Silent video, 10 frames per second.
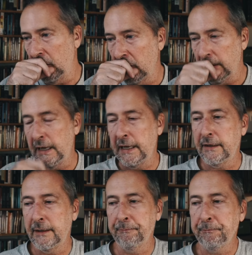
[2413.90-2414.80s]
And
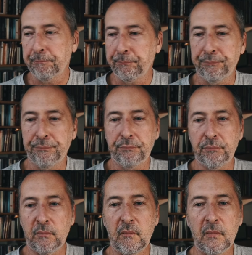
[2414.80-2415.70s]

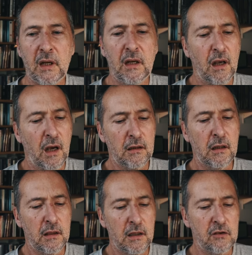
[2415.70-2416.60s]
I
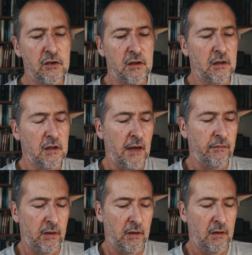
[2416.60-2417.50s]
don't think you should
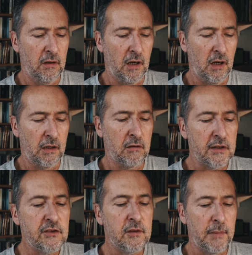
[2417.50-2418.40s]
ever
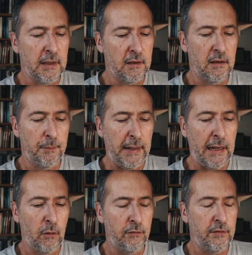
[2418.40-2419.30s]
underestimate the
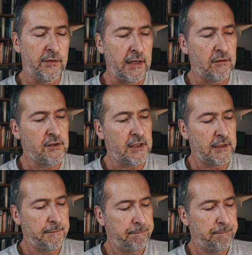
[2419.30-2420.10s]
power of integrity.